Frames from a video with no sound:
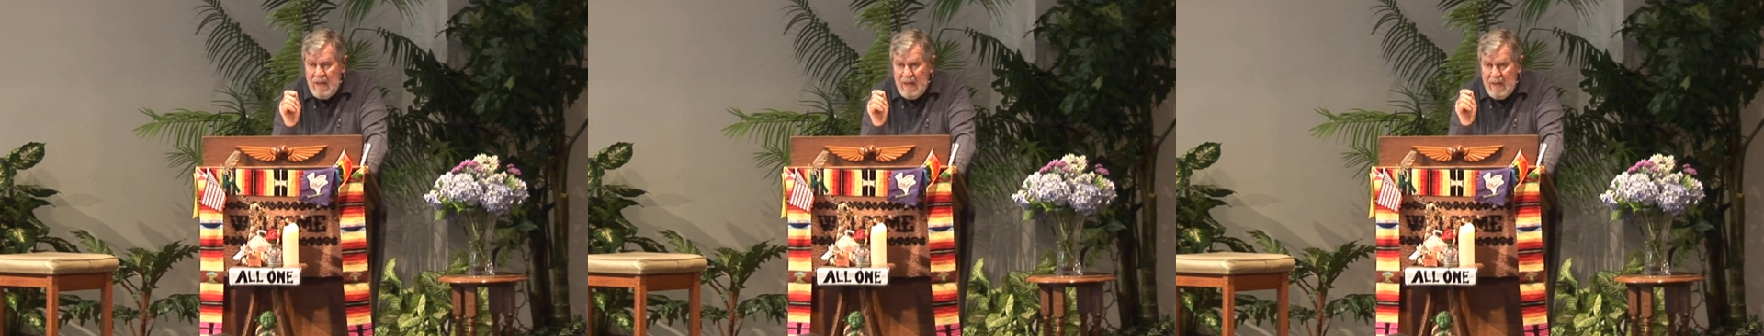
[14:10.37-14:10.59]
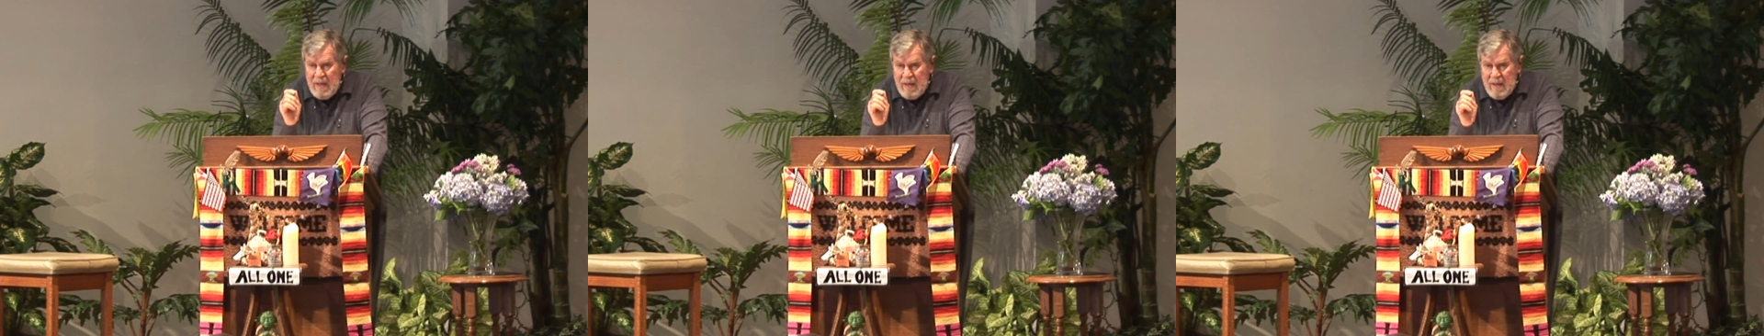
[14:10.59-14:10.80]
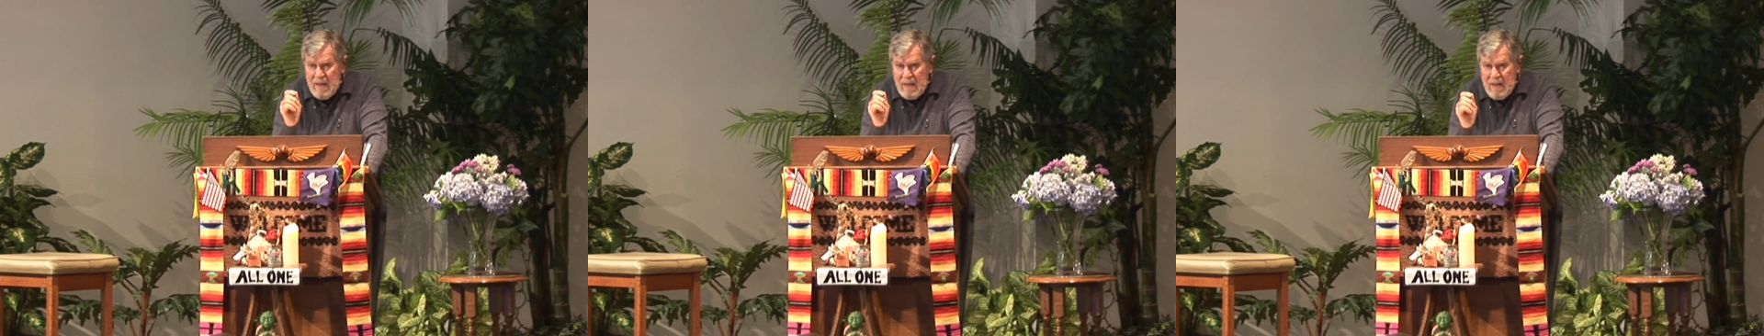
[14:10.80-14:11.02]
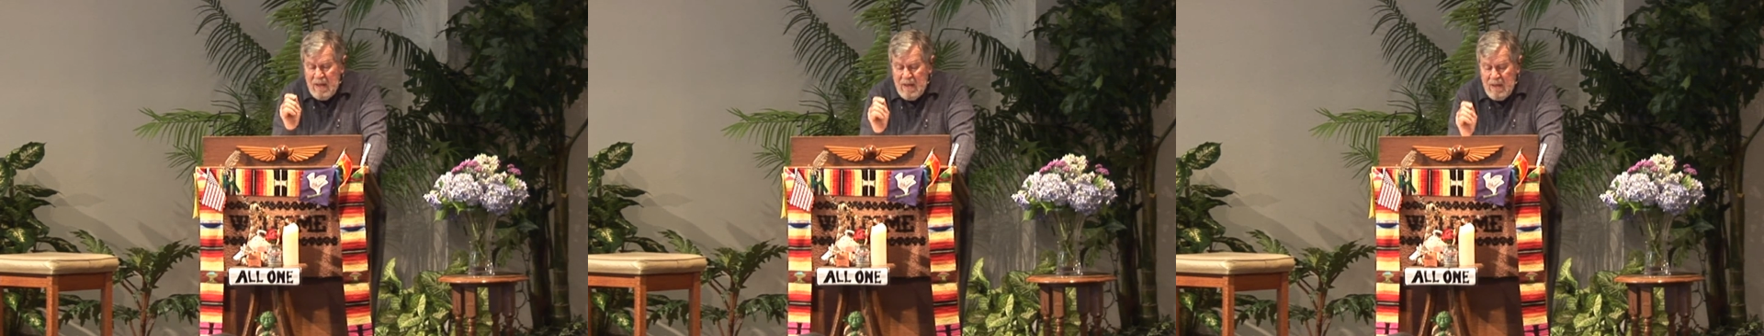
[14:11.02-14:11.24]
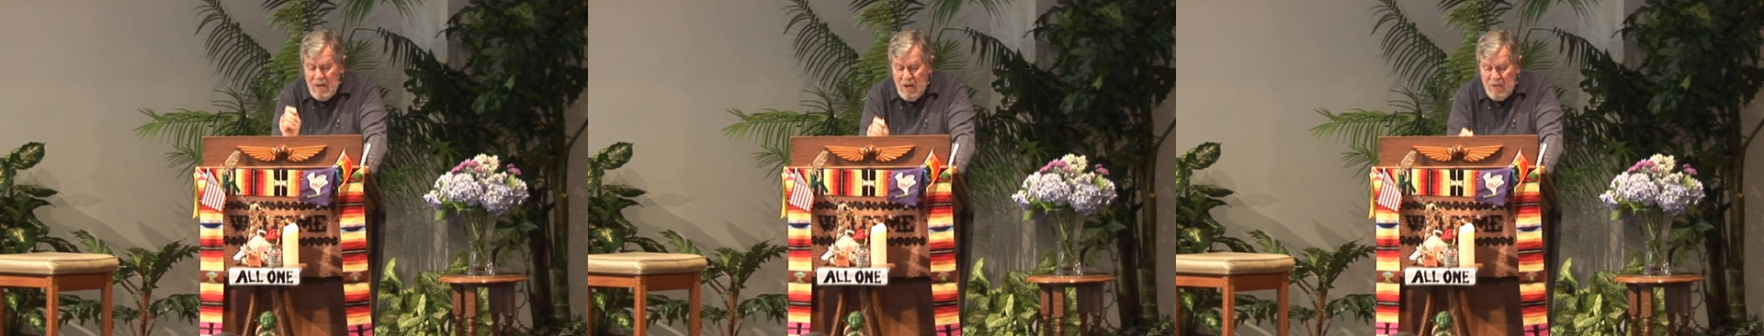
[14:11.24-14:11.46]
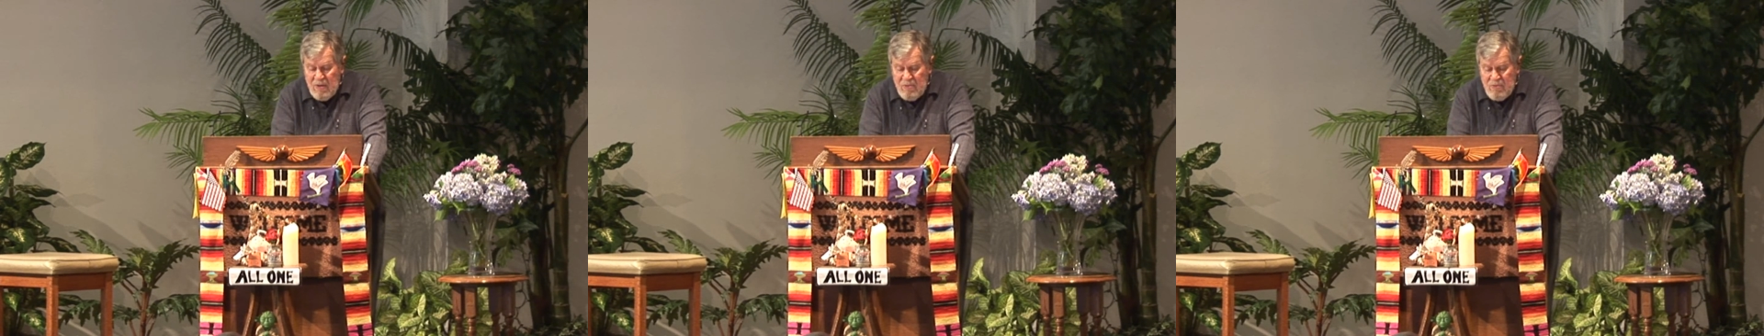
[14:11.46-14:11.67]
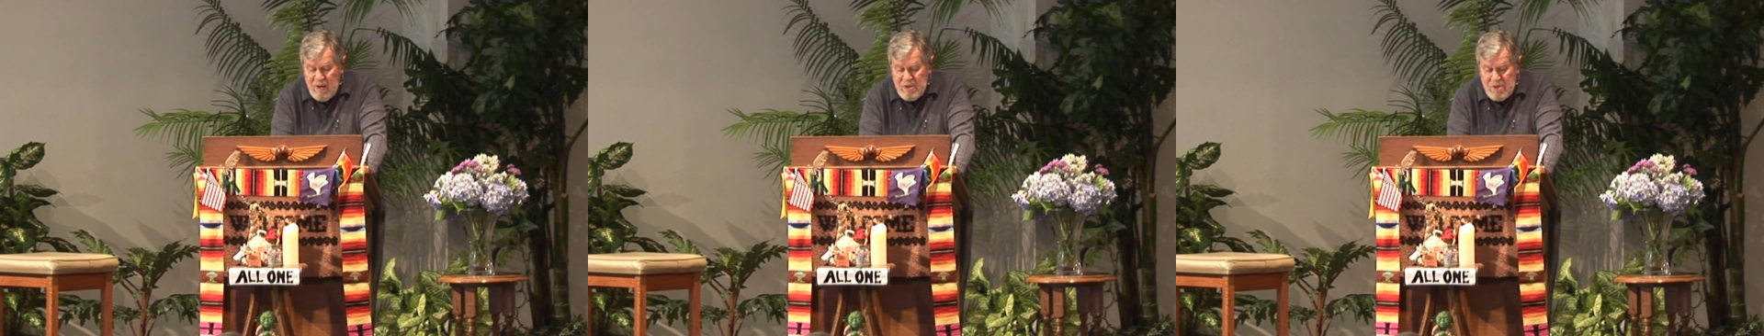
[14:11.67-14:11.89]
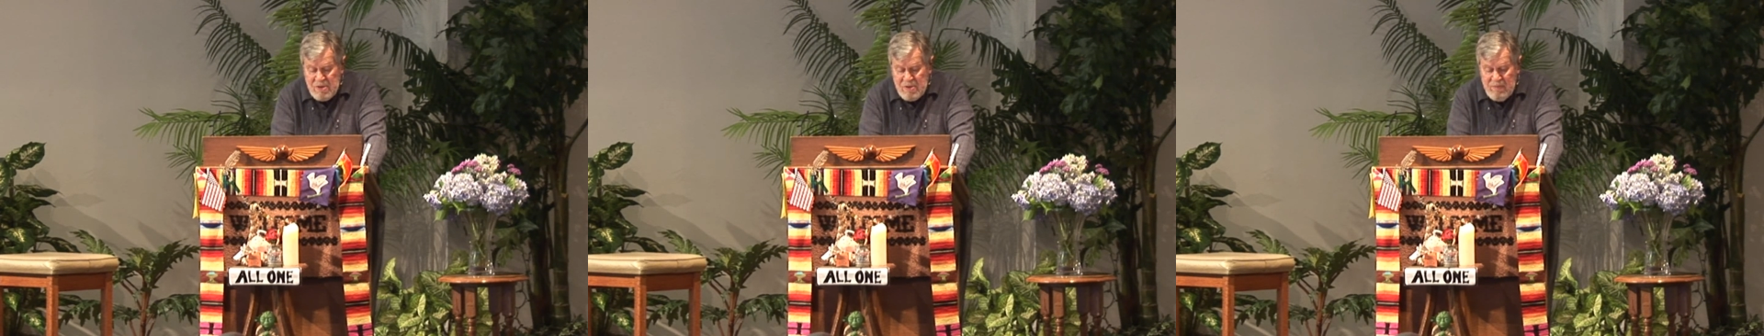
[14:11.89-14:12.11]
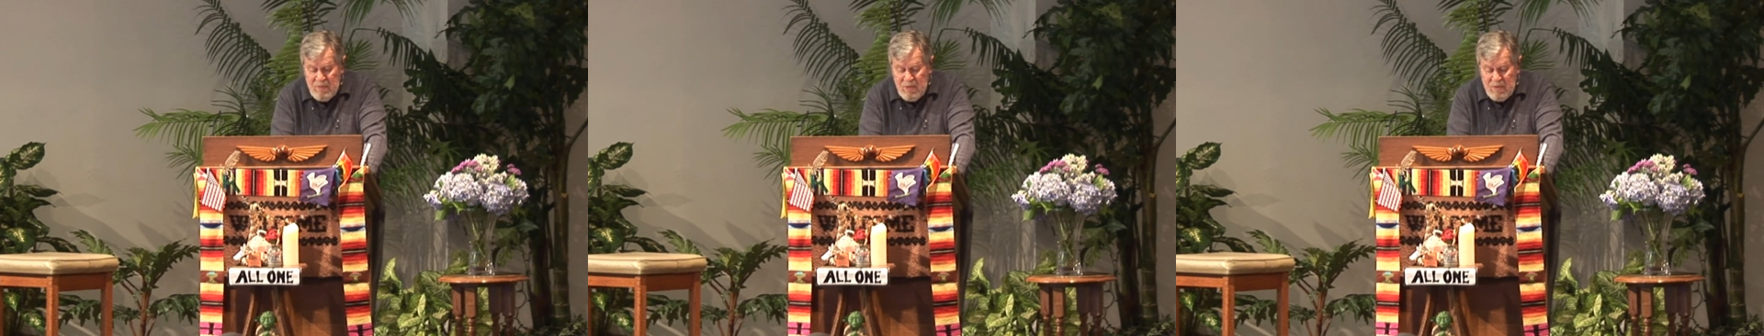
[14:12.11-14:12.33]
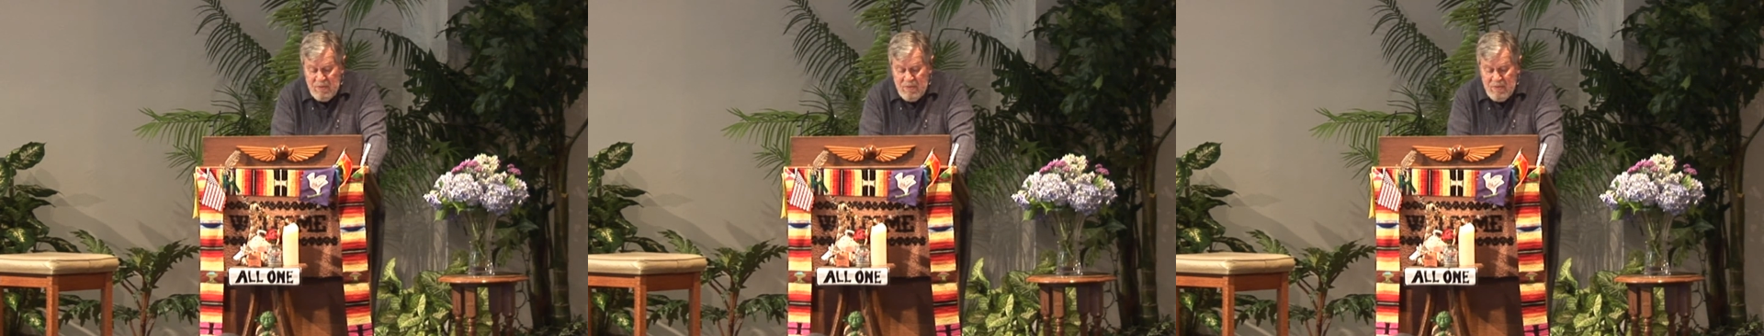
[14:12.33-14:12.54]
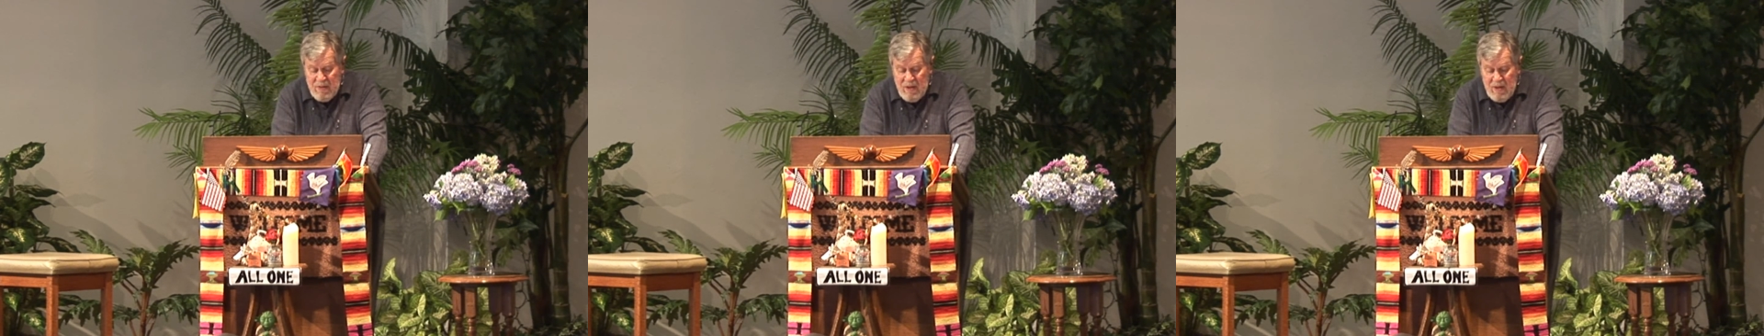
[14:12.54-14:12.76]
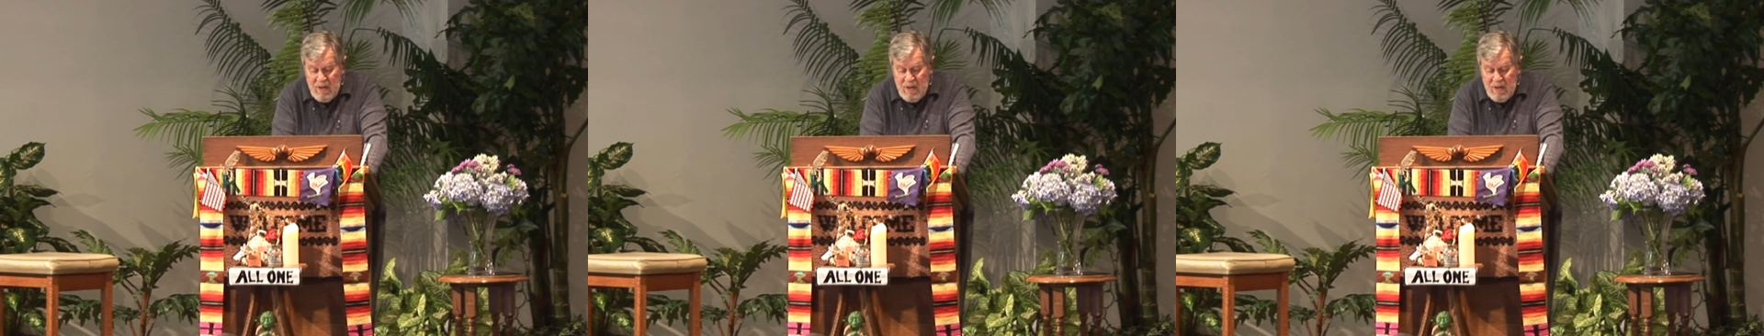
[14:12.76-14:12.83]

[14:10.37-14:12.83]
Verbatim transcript: laid on the treasures of earth,